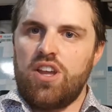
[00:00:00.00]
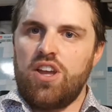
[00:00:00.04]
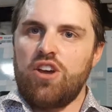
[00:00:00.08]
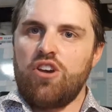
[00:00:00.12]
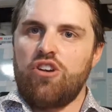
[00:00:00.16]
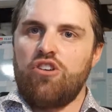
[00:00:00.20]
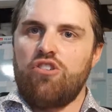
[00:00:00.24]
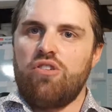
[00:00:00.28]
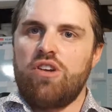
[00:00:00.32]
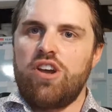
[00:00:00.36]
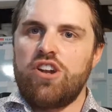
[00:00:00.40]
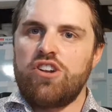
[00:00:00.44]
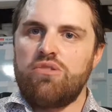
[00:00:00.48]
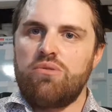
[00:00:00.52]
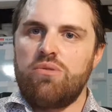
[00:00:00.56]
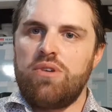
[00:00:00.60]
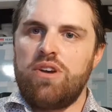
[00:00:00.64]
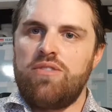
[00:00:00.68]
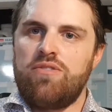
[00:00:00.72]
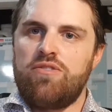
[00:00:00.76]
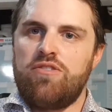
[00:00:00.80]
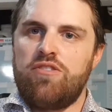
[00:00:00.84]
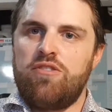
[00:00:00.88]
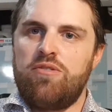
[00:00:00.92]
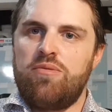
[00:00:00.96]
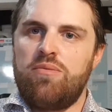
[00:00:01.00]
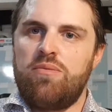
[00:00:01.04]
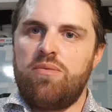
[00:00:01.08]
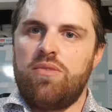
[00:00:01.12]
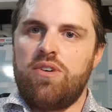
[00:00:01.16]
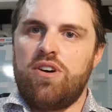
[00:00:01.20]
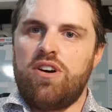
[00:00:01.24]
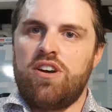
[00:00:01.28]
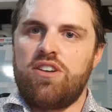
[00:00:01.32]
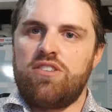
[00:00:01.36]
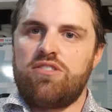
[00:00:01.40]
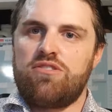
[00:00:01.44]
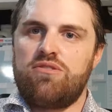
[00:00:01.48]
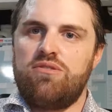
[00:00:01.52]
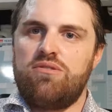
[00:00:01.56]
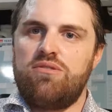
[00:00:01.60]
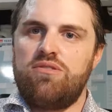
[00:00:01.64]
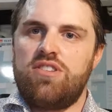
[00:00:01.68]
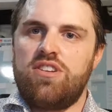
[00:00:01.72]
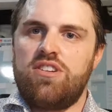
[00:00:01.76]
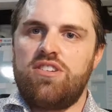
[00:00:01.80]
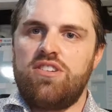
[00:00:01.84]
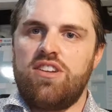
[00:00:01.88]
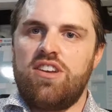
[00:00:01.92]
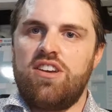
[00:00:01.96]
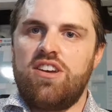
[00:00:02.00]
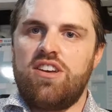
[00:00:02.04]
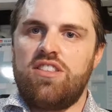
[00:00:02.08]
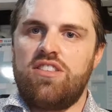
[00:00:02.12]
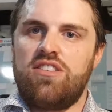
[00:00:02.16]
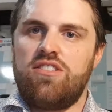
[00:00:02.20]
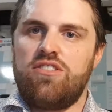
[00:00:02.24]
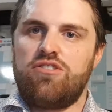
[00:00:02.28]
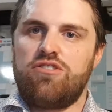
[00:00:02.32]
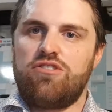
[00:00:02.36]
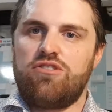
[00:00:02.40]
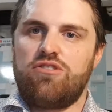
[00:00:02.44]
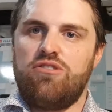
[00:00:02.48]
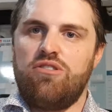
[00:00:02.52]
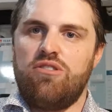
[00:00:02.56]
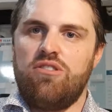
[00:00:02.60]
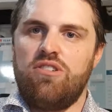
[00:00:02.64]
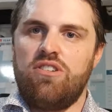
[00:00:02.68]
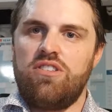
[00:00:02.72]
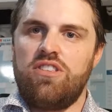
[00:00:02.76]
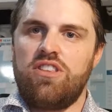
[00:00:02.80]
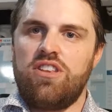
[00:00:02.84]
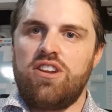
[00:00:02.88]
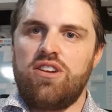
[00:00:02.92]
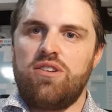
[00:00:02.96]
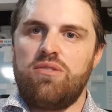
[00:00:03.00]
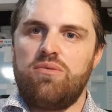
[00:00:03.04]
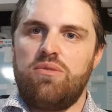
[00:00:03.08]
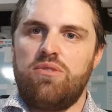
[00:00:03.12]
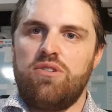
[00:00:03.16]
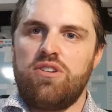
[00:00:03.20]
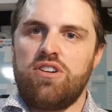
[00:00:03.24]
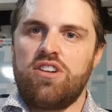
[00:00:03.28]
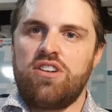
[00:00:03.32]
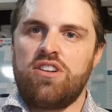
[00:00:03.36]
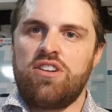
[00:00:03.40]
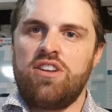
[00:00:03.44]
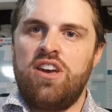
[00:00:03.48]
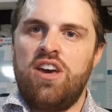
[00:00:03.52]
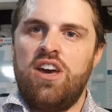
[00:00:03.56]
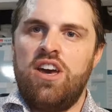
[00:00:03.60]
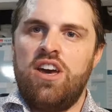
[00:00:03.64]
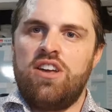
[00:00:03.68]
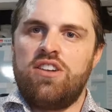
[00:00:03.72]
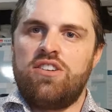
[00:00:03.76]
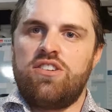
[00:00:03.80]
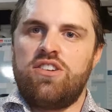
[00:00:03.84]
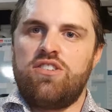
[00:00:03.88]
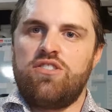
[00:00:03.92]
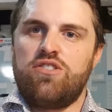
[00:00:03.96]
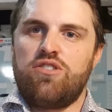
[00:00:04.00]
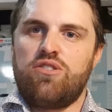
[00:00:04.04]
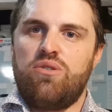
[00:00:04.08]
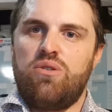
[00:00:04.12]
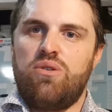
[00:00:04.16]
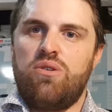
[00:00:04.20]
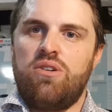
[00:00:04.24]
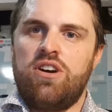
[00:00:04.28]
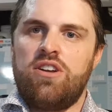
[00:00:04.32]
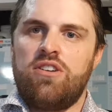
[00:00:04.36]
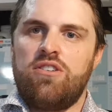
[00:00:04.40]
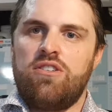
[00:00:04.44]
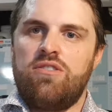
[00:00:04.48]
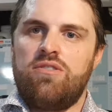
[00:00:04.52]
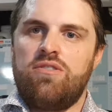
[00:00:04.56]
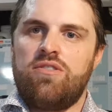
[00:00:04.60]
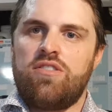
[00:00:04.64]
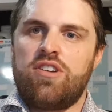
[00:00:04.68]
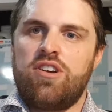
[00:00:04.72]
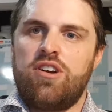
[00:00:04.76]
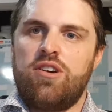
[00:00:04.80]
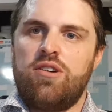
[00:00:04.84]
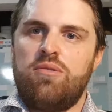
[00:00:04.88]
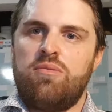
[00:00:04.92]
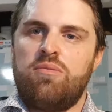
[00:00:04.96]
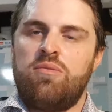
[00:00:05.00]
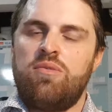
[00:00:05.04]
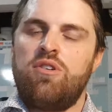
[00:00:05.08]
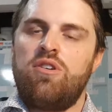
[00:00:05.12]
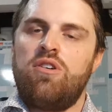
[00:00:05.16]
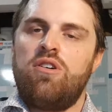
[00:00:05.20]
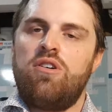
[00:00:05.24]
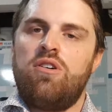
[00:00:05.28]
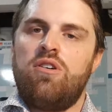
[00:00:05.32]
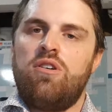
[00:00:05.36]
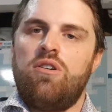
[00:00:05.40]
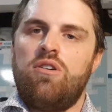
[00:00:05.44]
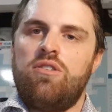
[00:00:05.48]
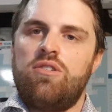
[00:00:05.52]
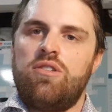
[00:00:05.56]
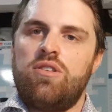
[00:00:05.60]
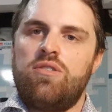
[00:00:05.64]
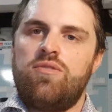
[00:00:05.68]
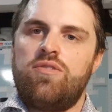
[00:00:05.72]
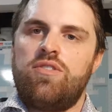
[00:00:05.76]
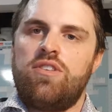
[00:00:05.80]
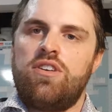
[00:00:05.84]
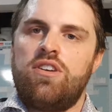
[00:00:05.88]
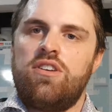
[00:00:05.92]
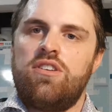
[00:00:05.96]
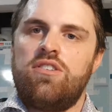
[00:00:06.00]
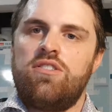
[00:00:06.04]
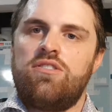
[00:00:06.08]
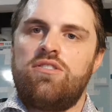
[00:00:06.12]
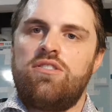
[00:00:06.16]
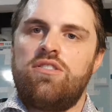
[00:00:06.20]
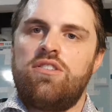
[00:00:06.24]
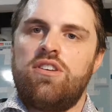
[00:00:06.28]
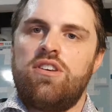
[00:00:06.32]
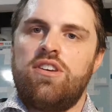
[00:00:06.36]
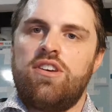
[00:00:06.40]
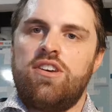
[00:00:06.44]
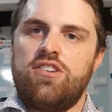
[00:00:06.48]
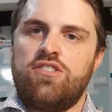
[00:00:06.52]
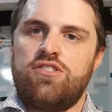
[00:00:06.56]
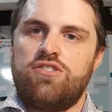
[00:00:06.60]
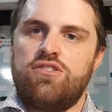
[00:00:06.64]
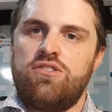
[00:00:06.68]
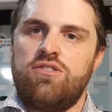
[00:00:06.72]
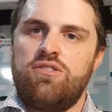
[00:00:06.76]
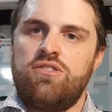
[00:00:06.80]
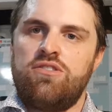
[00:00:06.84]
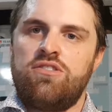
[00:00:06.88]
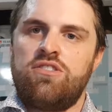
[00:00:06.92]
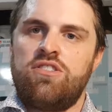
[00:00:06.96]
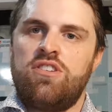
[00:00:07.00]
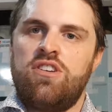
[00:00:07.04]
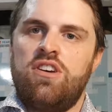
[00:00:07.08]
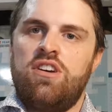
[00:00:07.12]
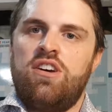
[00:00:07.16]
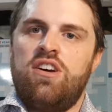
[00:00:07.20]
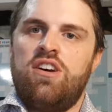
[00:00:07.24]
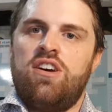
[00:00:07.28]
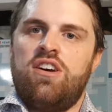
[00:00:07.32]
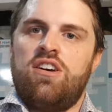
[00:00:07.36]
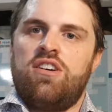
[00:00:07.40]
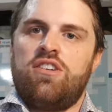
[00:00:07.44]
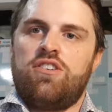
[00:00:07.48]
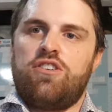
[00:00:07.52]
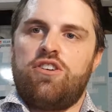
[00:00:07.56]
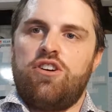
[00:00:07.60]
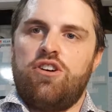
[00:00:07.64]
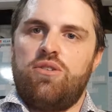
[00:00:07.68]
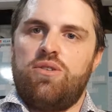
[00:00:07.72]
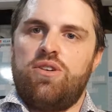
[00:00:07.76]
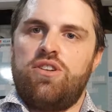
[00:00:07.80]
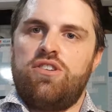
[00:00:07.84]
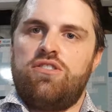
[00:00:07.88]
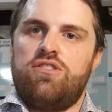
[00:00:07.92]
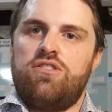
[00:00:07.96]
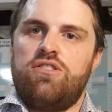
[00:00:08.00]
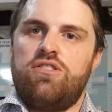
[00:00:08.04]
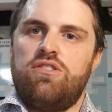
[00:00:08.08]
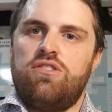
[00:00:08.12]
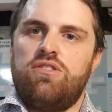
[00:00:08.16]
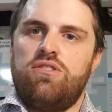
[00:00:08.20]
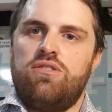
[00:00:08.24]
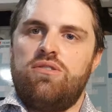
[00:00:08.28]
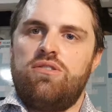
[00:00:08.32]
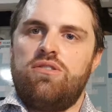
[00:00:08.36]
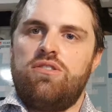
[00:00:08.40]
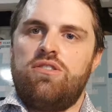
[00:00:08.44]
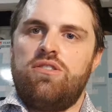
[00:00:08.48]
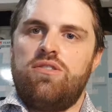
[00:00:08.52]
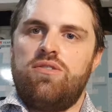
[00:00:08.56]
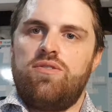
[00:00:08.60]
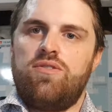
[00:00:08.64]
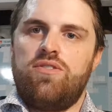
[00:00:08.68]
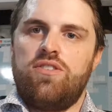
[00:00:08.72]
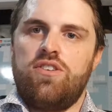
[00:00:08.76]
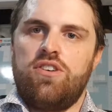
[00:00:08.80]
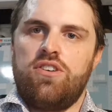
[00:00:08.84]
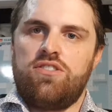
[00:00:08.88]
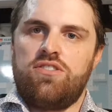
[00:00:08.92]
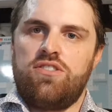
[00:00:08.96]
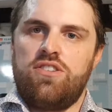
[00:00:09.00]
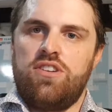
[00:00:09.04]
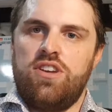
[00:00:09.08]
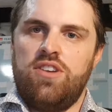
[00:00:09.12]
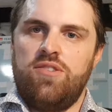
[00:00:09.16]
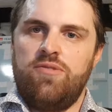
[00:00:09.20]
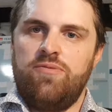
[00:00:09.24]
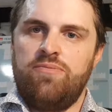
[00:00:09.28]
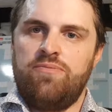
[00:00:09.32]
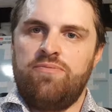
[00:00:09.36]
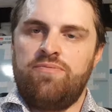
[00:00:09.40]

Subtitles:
Graduate from high school, didn't get the score that I wanted, didn't quite overcome all of these issues, go into university,